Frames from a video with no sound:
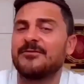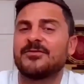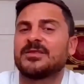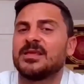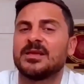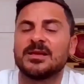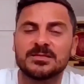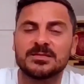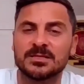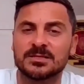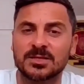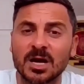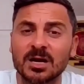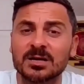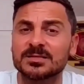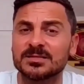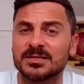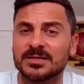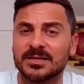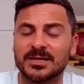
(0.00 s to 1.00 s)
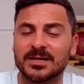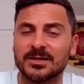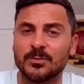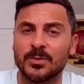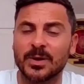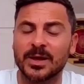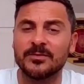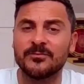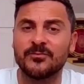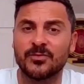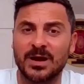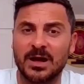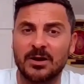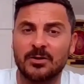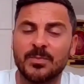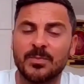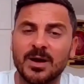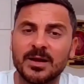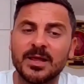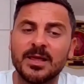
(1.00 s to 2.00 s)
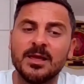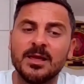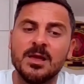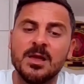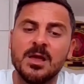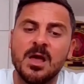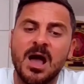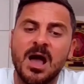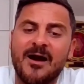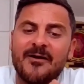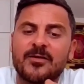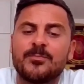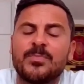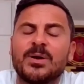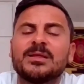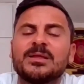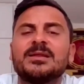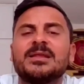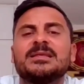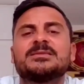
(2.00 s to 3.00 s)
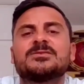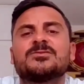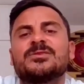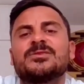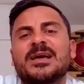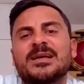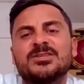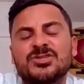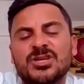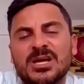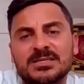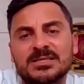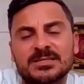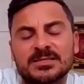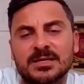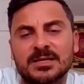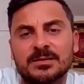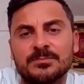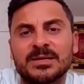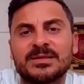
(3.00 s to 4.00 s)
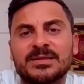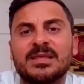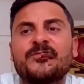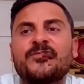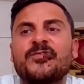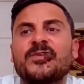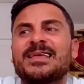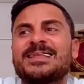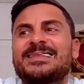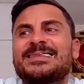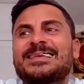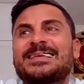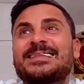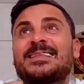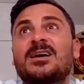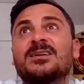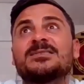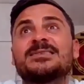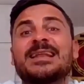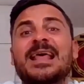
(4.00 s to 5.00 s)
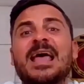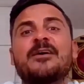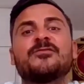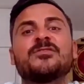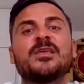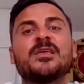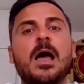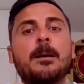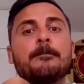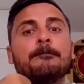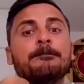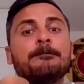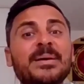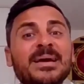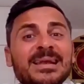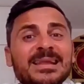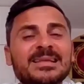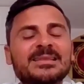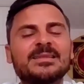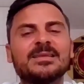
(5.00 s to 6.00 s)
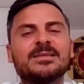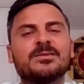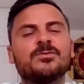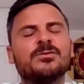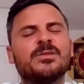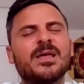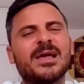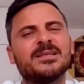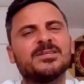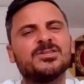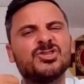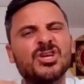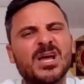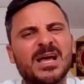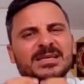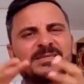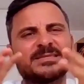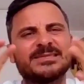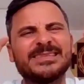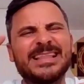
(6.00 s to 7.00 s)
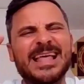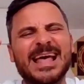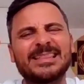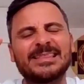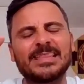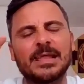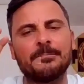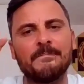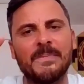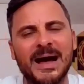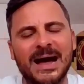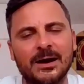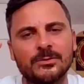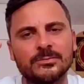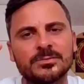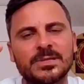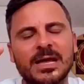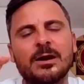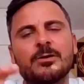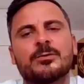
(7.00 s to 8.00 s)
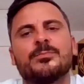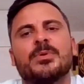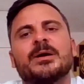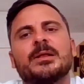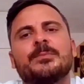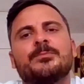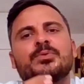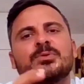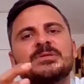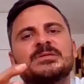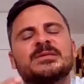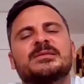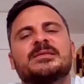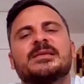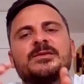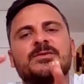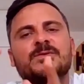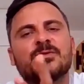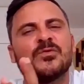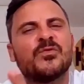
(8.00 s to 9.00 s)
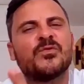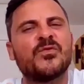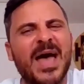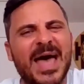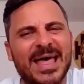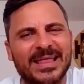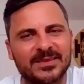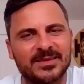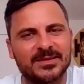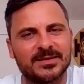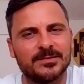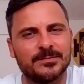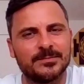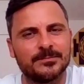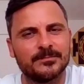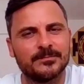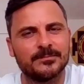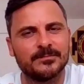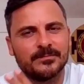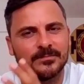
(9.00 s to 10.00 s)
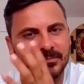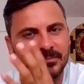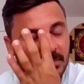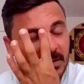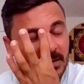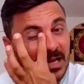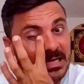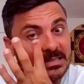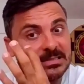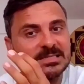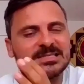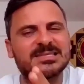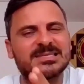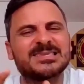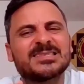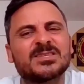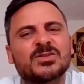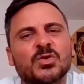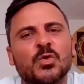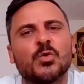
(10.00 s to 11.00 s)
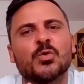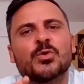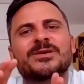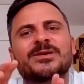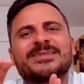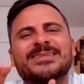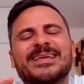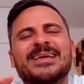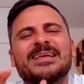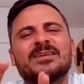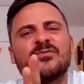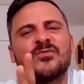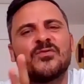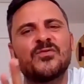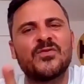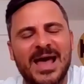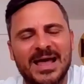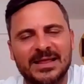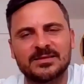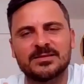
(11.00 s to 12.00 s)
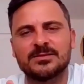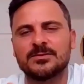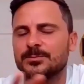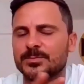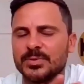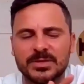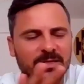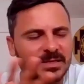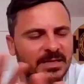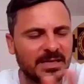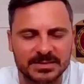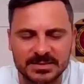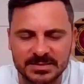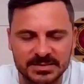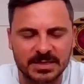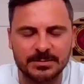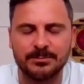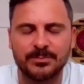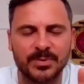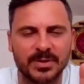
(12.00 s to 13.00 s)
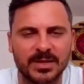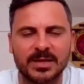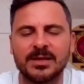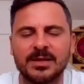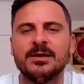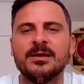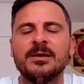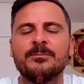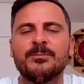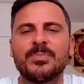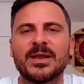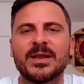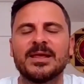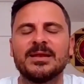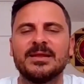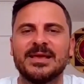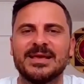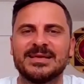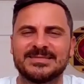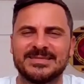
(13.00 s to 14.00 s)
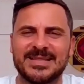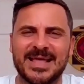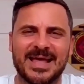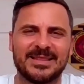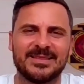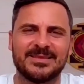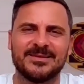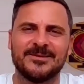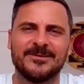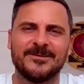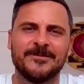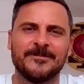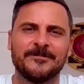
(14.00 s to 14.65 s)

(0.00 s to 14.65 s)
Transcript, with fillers: everything is a toxin in a way for our body, our body needs to digest it, but if it doesn't have the ability to digest that amount, our body puts it into fat. It's stored in fat, to put it as simply, plainly as that.